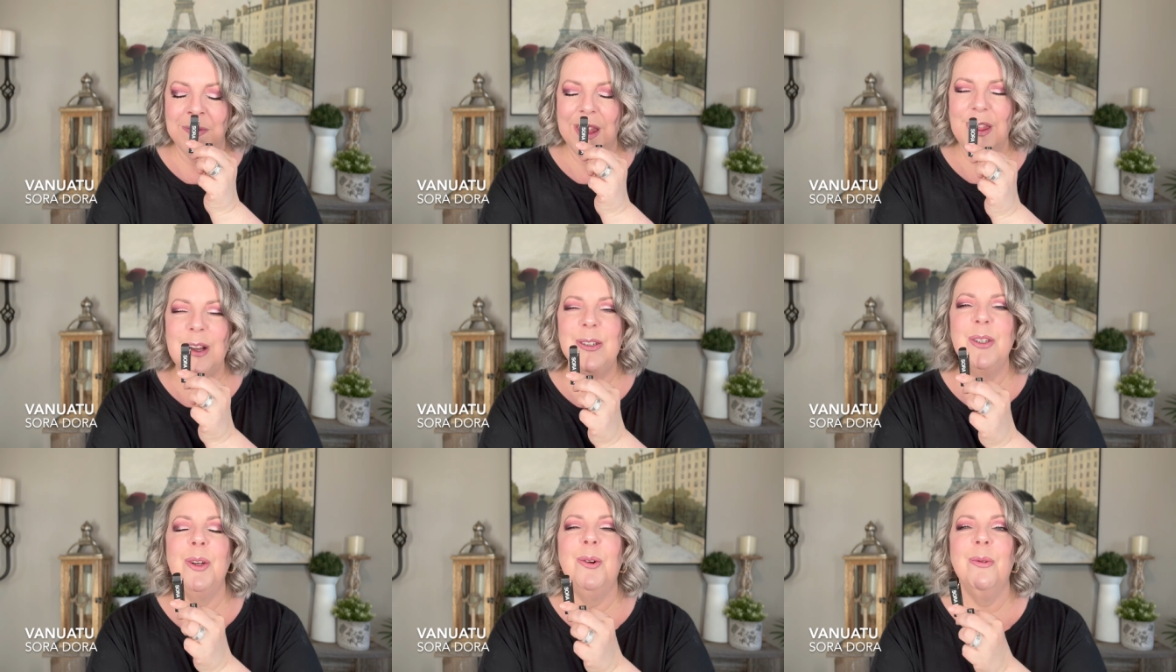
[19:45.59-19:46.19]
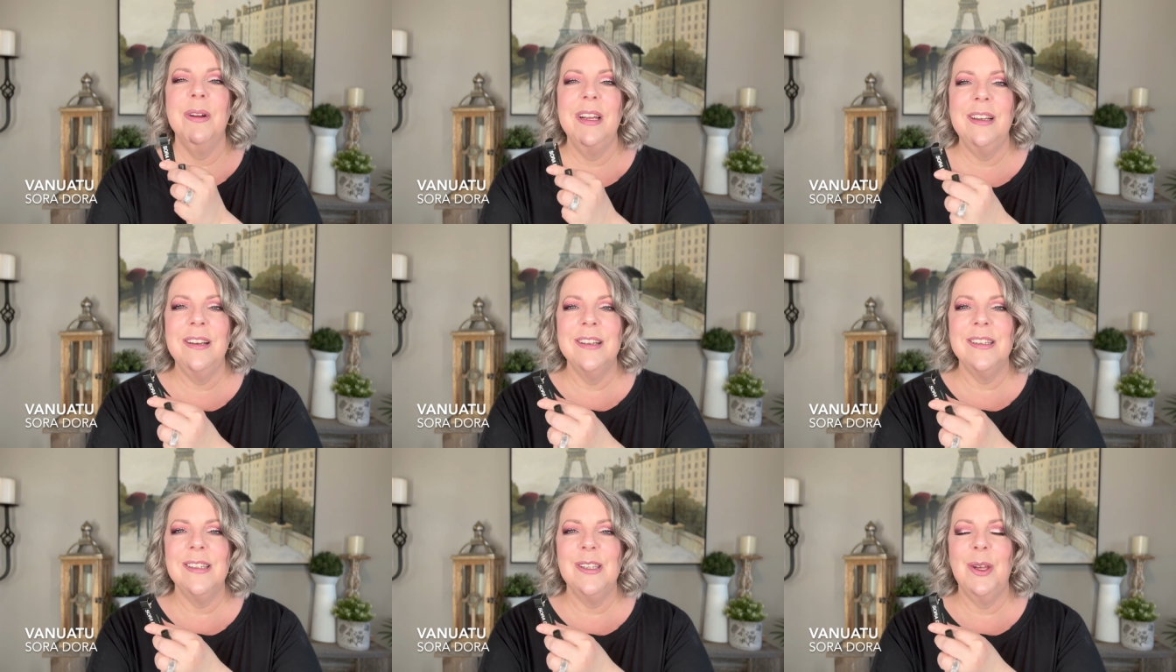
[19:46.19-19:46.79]
There's a
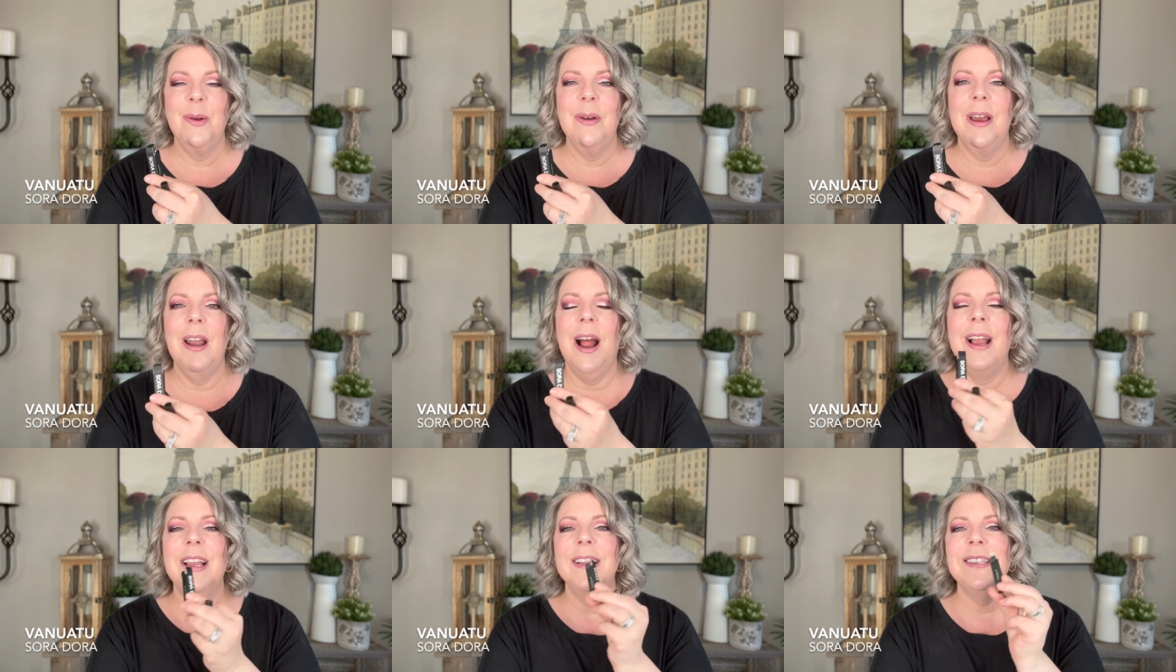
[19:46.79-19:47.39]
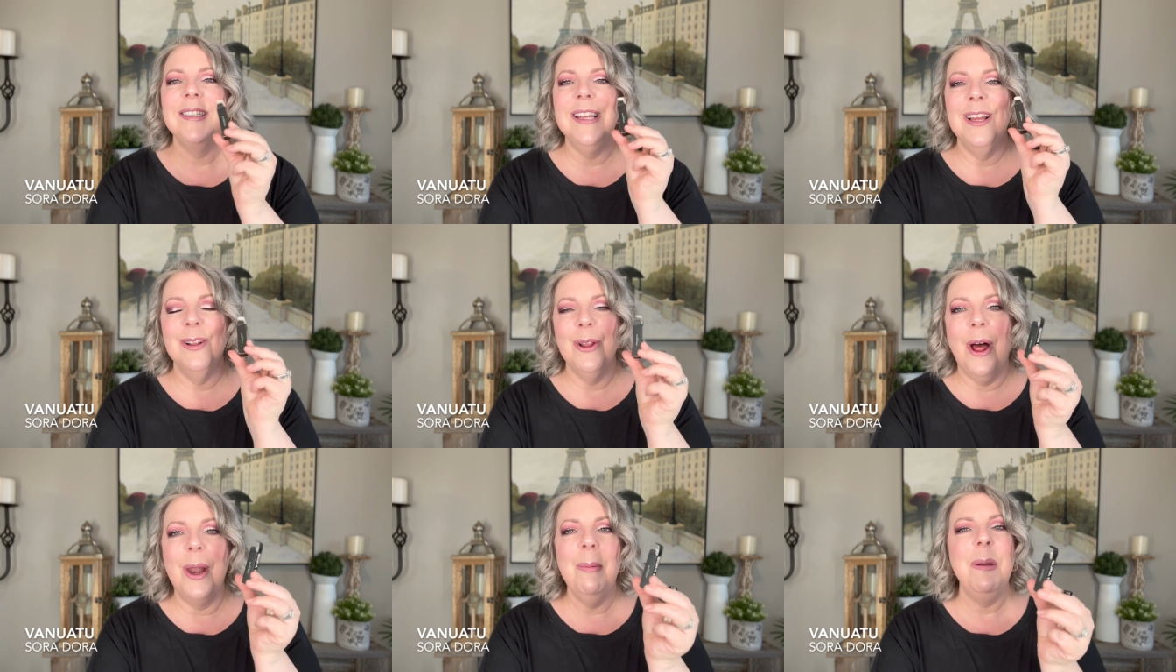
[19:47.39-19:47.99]
greenness to it. I can see a
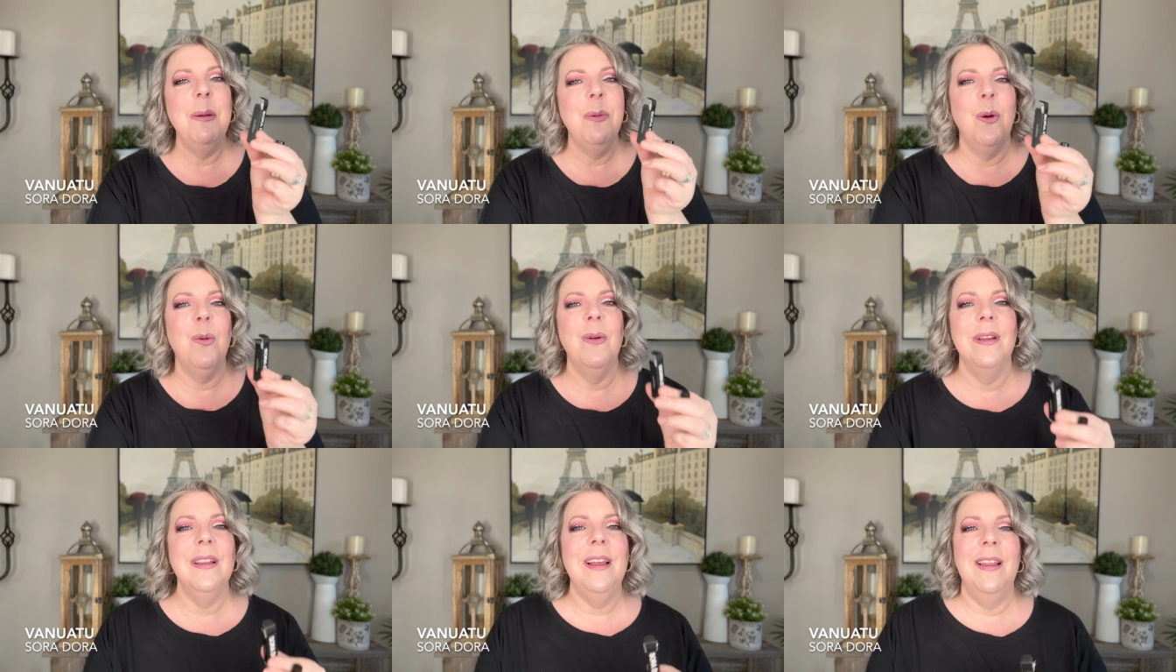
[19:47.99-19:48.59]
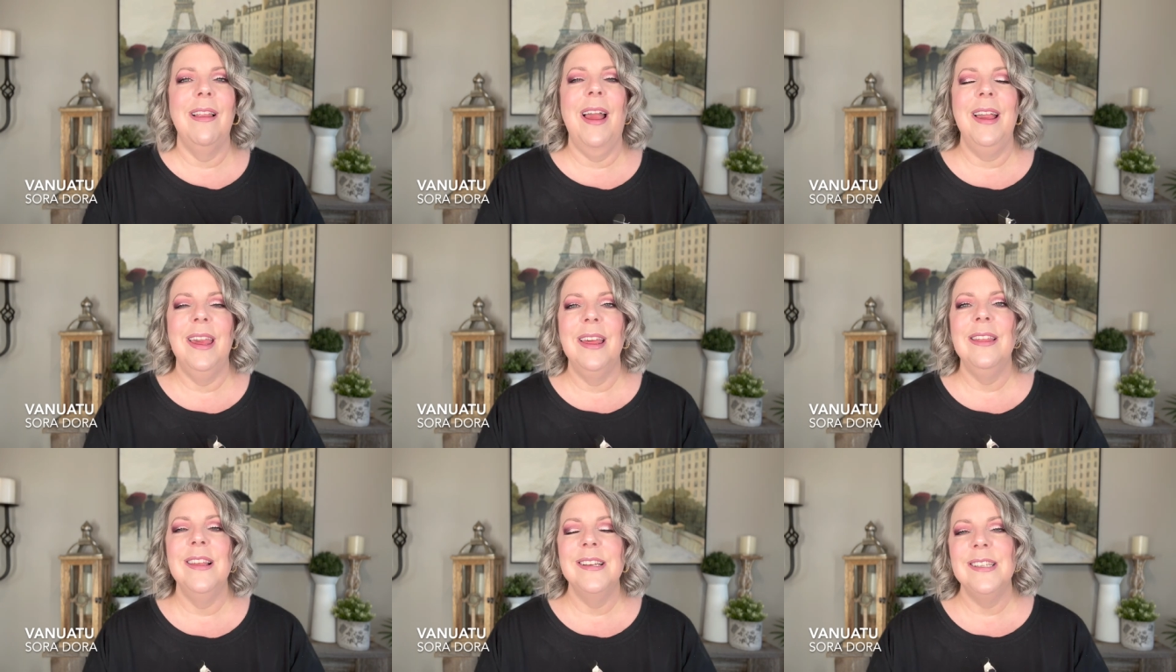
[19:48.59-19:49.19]
lot of people really
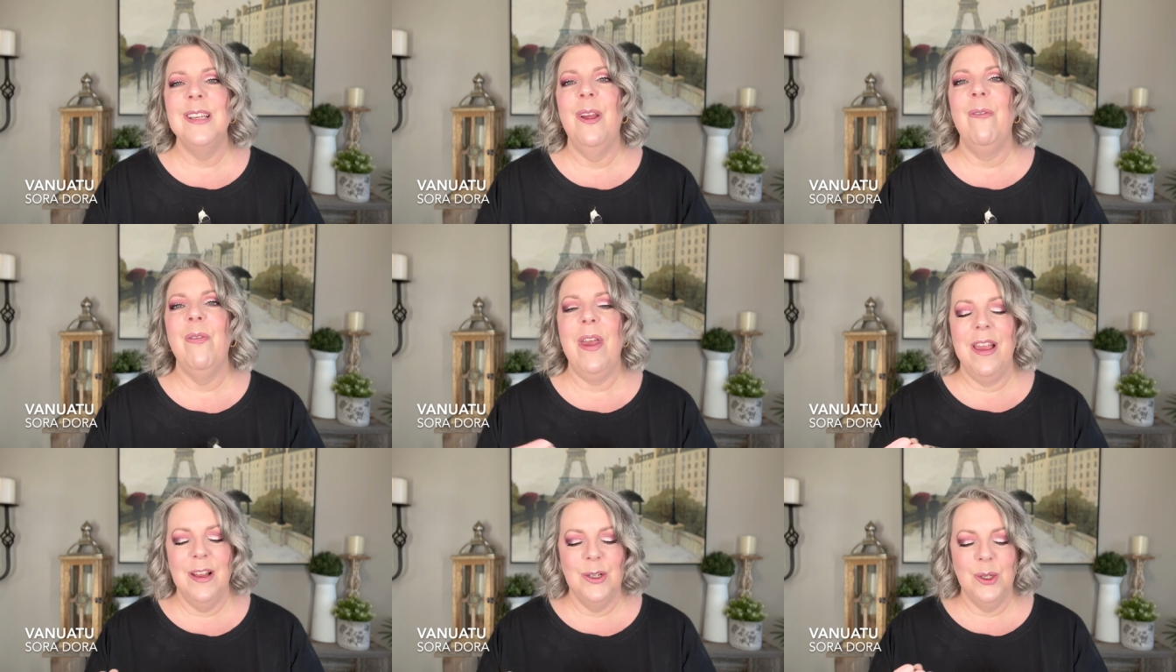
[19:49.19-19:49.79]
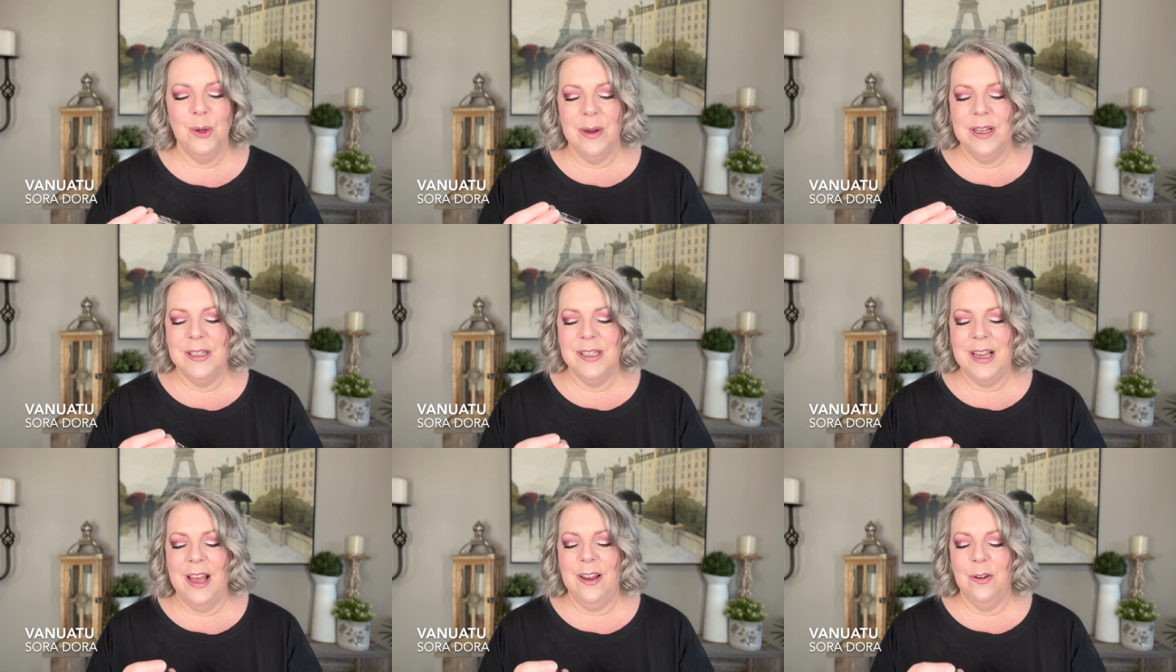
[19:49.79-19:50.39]
liking this if they enjoy
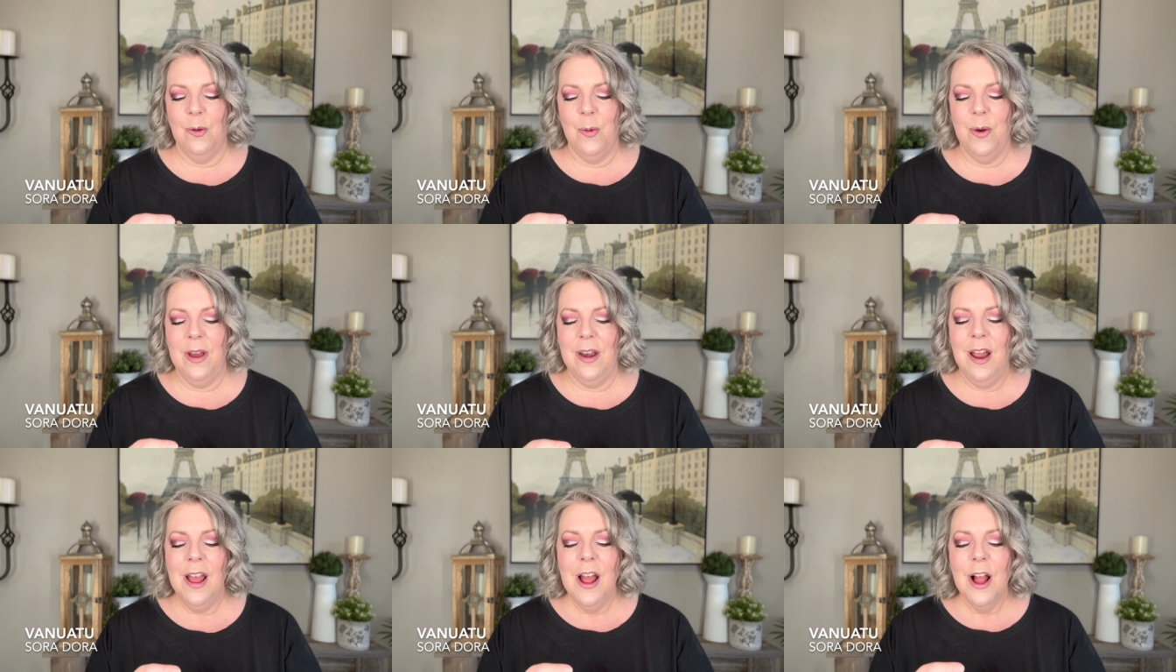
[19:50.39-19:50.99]
sandalwood.